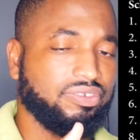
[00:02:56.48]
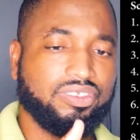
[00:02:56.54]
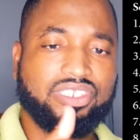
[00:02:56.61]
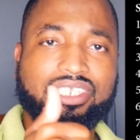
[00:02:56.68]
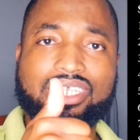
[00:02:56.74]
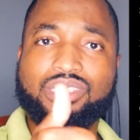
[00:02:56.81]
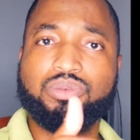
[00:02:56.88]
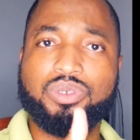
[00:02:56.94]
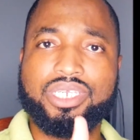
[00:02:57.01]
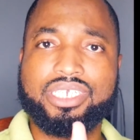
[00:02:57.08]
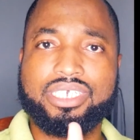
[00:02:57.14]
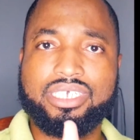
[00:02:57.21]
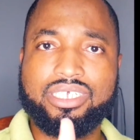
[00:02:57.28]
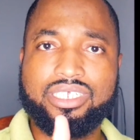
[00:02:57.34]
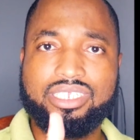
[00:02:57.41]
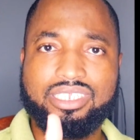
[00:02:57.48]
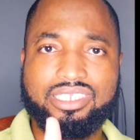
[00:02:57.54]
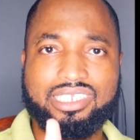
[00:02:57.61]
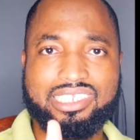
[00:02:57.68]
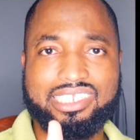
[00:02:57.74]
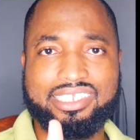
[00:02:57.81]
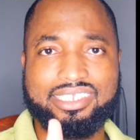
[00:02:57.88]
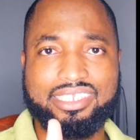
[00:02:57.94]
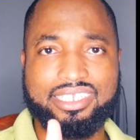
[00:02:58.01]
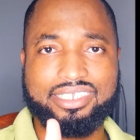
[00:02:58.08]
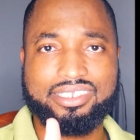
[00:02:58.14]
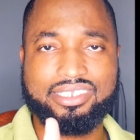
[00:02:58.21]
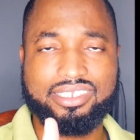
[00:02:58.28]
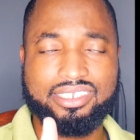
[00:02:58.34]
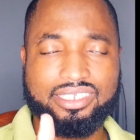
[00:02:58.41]
Sixth week,
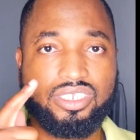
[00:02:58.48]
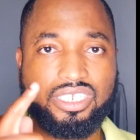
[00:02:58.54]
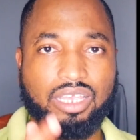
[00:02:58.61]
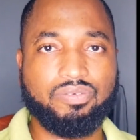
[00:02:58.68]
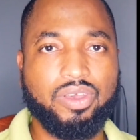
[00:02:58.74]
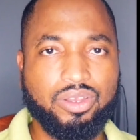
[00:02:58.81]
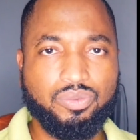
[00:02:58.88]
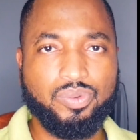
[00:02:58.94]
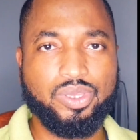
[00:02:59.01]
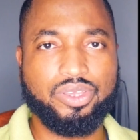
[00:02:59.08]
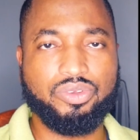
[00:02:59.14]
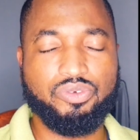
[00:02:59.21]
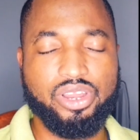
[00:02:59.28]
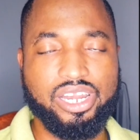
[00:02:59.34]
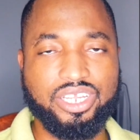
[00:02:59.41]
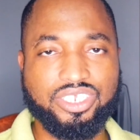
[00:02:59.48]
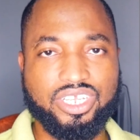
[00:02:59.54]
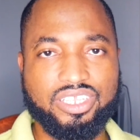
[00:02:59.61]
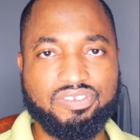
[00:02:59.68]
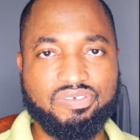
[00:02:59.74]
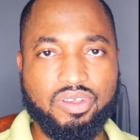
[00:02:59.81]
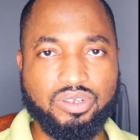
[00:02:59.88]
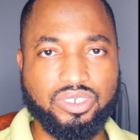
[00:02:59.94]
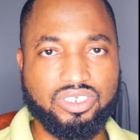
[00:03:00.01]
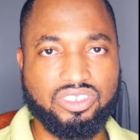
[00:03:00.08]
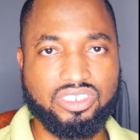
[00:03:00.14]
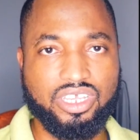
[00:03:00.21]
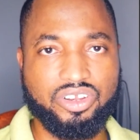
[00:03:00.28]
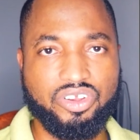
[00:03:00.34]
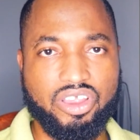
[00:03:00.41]
statistics. Seventh week, relations,
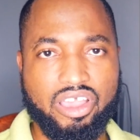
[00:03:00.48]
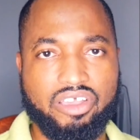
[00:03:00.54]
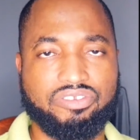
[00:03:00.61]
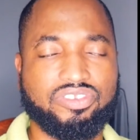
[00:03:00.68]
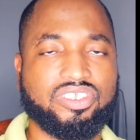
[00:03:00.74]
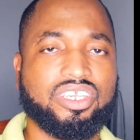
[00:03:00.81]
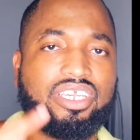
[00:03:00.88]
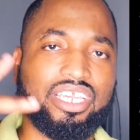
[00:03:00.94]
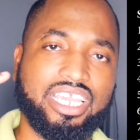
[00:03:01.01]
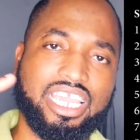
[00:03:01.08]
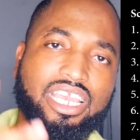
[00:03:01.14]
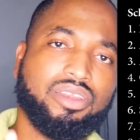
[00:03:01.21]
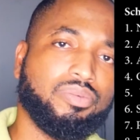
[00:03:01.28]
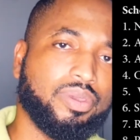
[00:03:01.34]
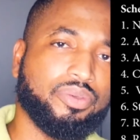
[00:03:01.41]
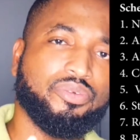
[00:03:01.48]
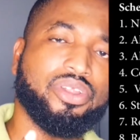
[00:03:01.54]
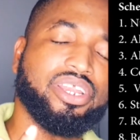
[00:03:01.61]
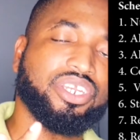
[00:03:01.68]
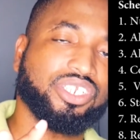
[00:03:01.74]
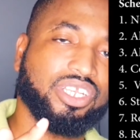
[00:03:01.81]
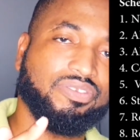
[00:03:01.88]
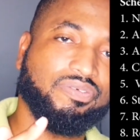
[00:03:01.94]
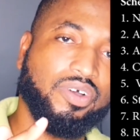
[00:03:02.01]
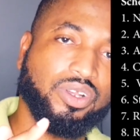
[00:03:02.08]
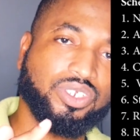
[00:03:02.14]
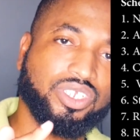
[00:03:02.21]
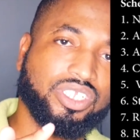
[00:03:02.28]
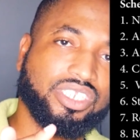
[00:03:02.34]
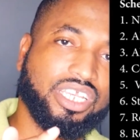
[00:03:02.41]
functions and graphs. 8th week, relations,
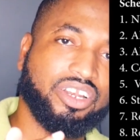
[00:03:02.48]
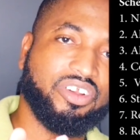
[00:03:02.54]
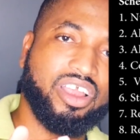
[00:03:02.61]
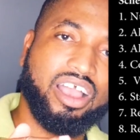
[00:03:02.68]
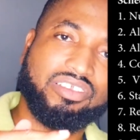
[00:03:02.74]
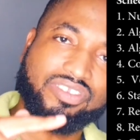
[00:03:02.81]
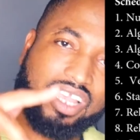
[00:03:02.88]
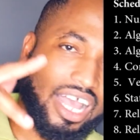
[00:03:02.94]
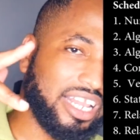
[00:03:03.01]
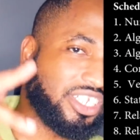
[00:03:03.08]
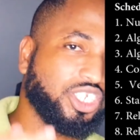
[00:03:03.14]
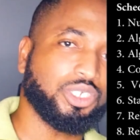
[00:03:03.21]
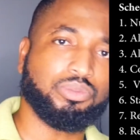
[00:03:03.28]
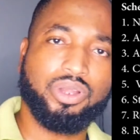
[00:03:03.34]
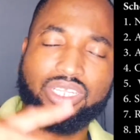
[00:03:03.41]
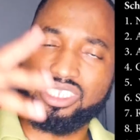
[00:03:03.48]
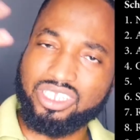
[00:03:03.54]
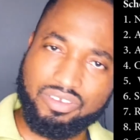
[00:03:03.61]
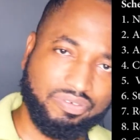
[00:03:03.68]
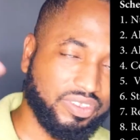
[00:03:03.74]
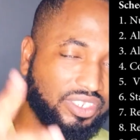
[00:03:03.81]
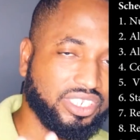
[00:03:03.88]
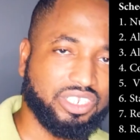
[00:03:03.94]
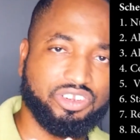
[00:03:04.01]
functions and graphs, algebra, toughest